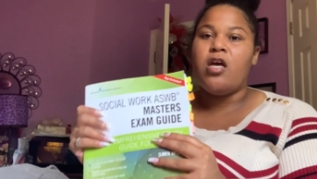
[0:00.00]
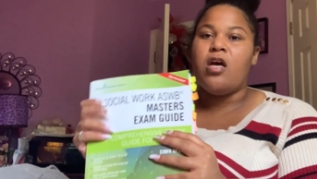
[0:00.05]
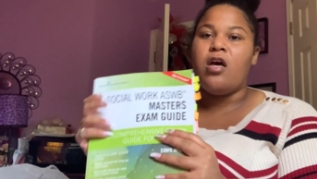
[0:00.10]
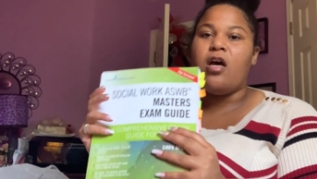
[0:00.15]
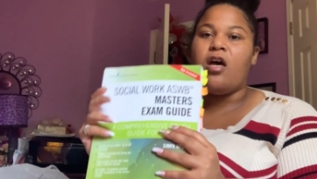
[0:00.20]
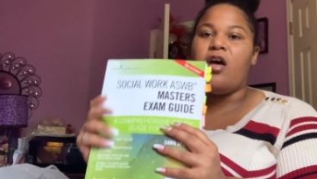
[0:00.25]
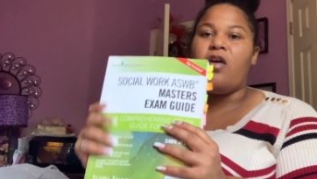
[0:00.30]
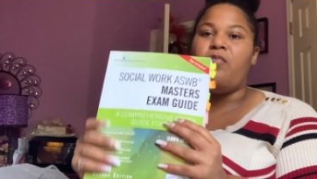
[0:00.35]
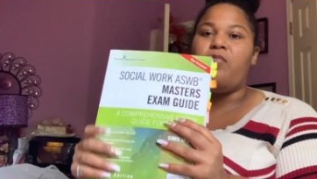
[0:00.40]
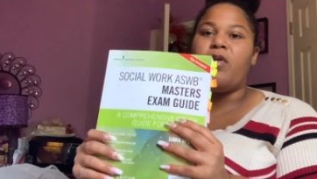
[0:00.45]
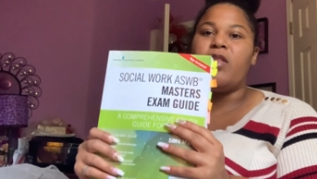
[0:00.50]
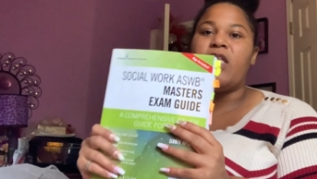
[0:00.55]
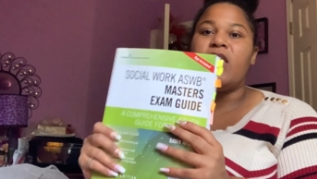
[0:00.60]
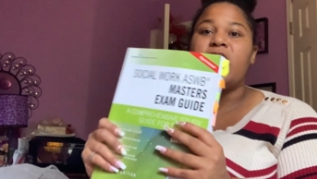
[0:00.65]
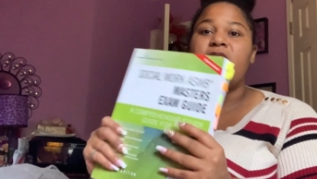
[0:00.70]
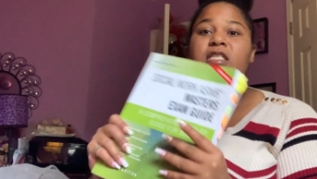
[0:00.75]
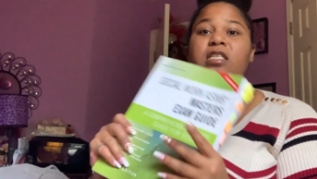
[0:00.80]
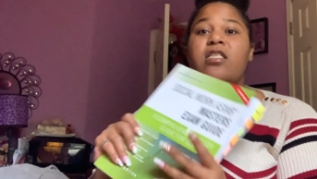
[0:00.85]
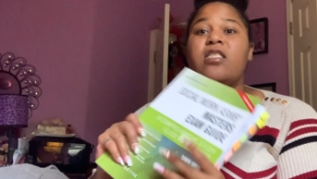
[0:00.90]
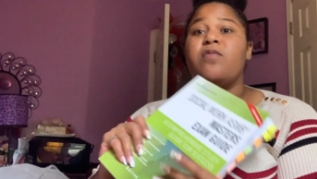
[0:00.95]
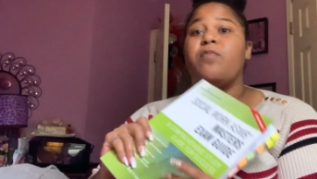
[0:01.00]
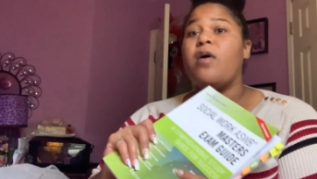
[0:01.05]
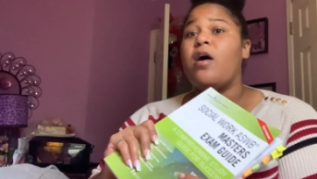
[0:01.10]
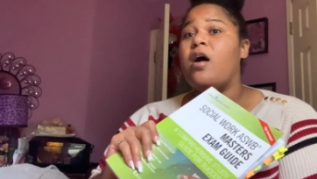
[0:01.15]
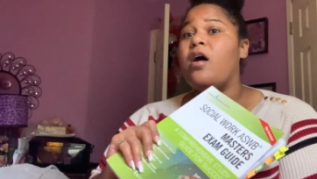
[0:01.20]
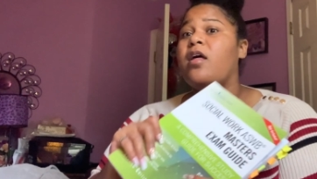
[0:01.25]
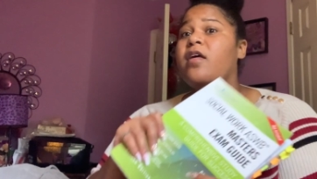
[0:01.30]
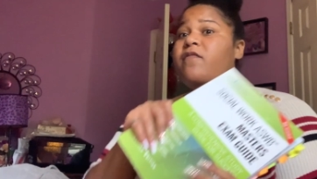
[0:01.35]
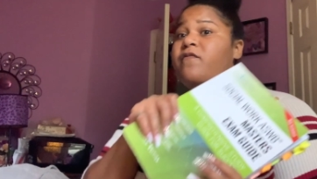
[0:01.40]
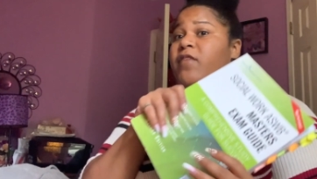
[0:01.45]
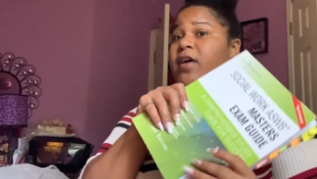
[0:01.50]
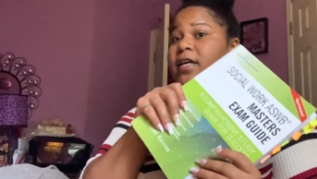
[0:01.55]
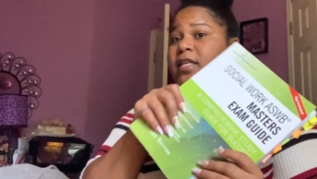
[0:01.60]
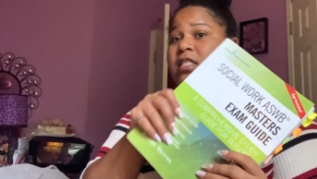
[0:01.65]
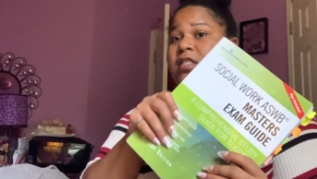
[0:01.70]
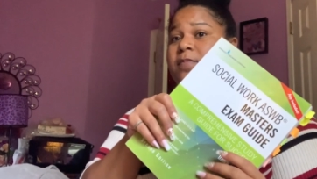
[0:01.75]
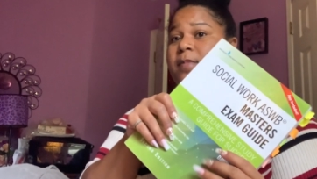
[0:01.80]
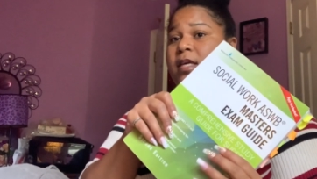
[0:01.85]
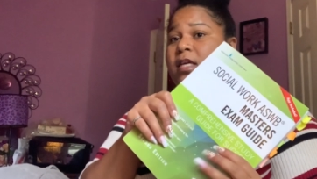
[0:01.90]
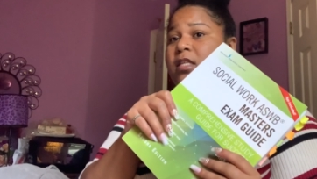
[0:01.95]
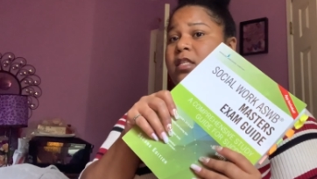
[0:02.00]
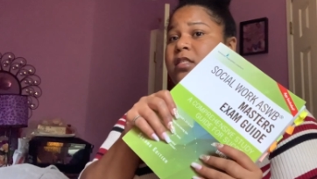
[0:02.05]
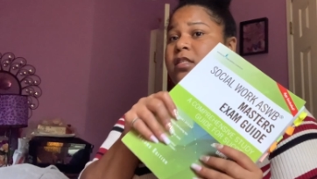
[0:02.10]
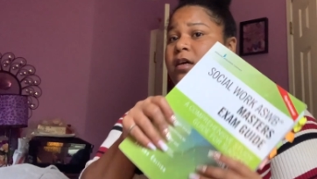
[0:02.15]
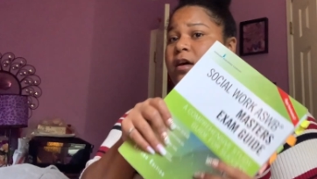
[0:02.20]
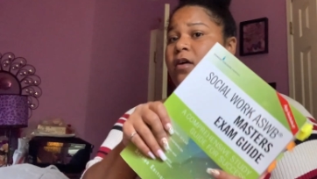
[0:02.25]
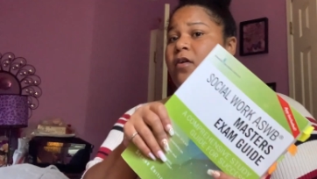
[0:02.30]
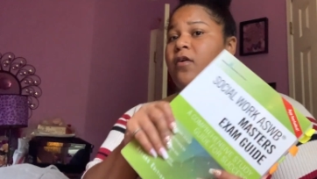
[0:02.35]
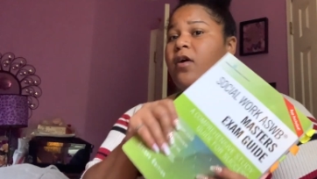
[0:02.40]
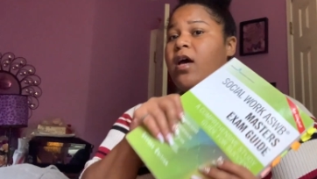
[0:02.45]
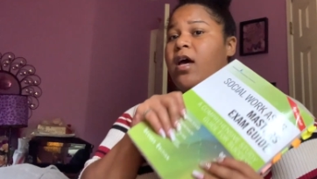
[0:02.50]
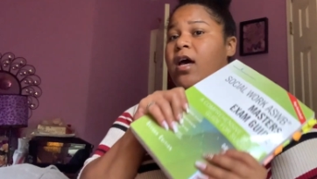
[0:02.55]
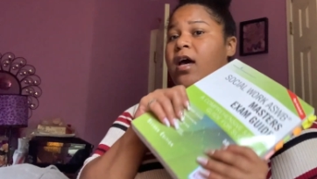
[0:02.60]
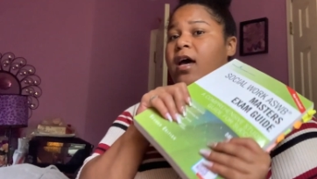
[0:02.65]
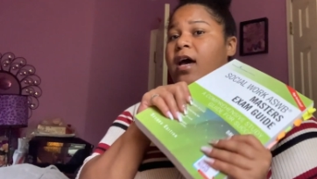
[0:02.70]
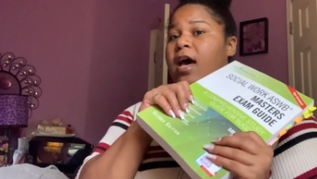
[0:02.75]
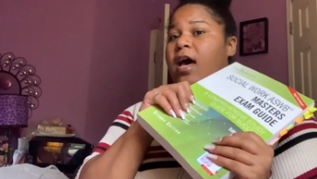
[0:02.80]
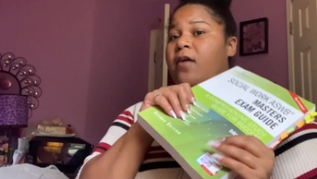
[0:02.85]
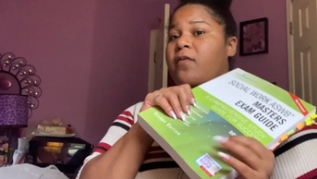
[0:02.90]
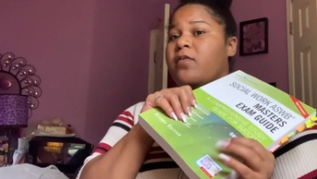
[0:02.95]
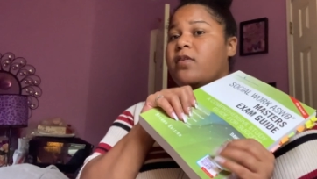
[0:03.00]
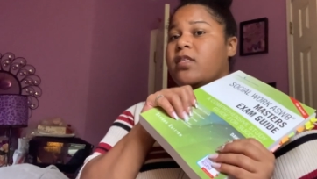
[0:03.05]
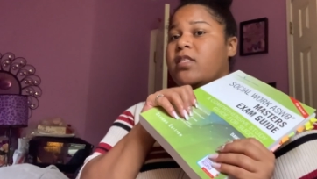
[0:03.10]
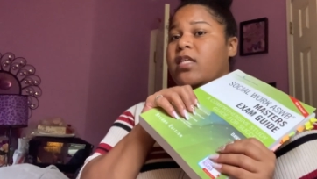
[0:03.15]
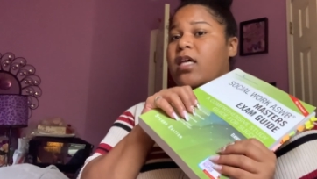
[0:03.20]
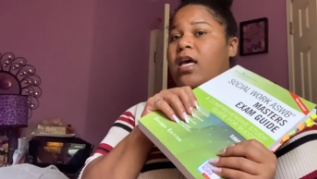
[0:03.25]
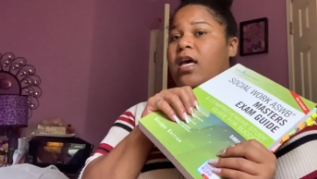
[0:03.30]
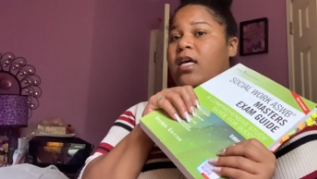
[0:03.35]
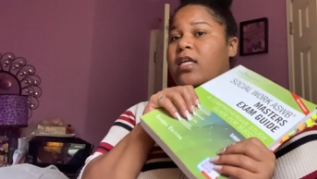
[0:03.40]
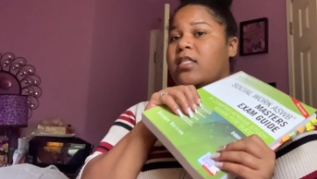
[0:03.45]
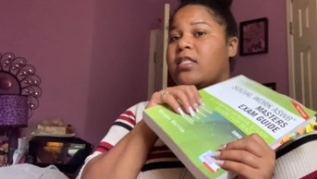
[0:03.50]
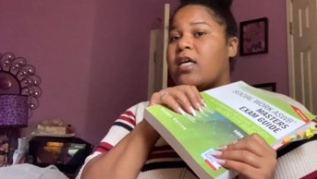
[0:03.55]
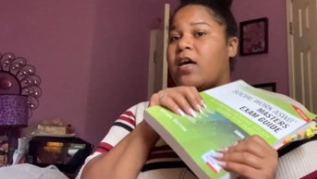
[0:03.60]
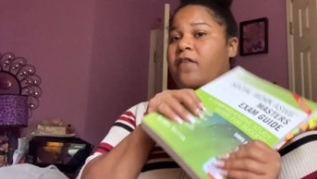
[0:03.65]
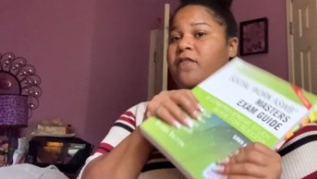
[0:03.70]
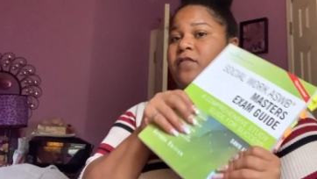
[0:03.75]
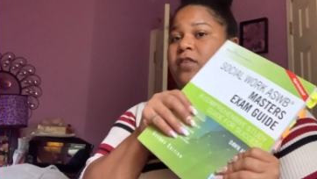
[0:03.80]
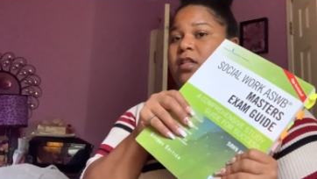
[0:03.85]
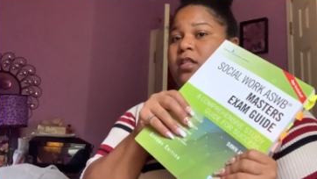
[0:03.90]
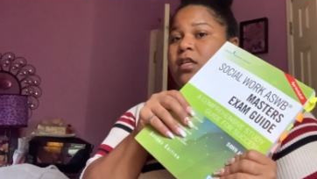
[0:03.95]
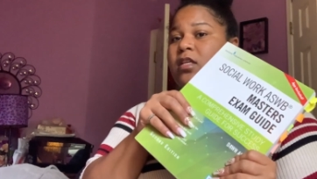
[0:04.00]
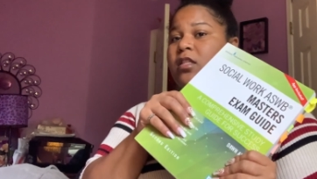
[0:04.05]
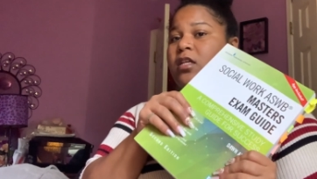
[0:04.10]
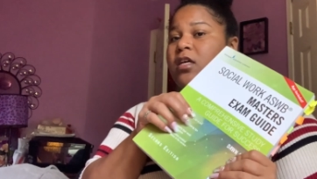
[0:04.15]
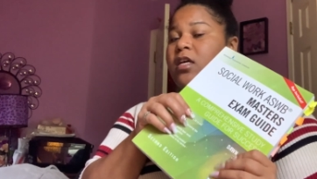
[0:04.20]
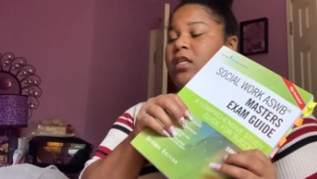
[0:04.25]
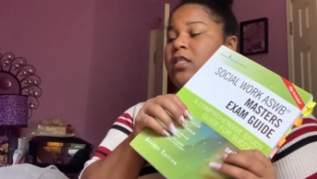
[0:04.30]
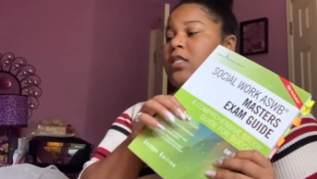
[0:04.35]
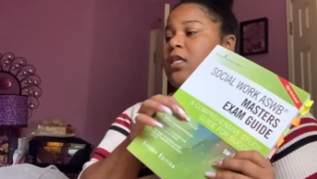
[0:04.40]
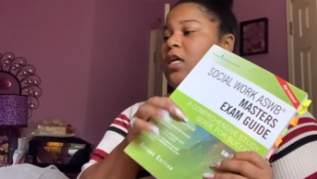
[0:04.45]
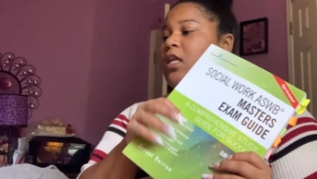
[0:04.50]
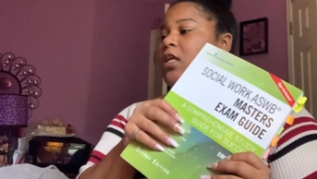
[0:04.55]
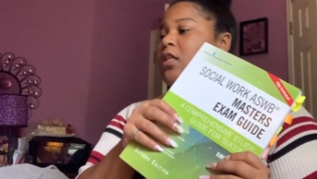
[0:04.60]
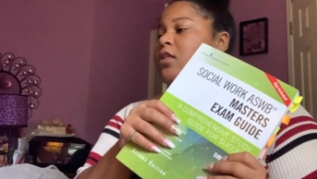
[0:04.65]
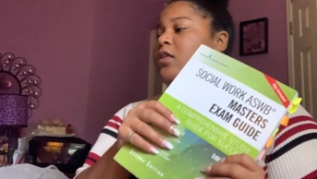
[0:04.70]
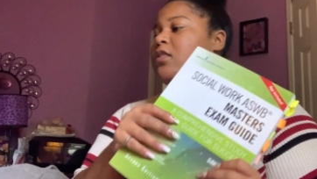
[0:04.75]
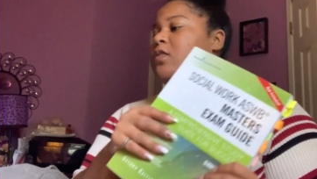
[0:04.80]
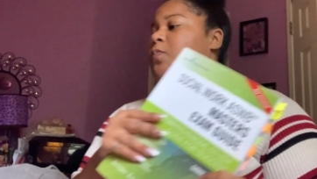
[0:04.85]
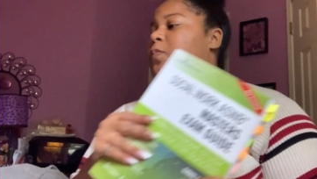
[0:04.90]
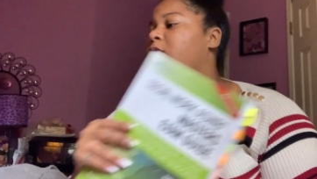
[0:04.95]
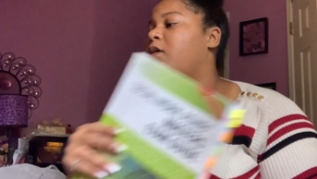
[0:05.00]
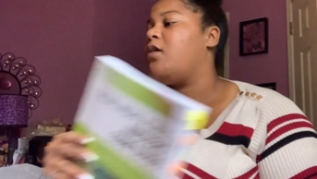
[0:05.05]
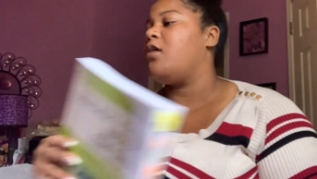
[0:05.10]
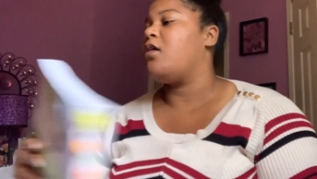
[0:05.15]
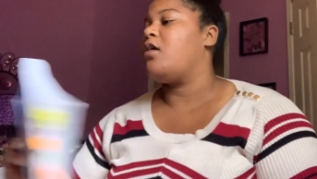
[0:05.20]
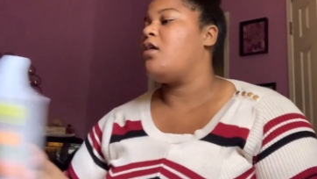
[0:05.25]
But this is a small investment, so I will say definitely look into getting this book.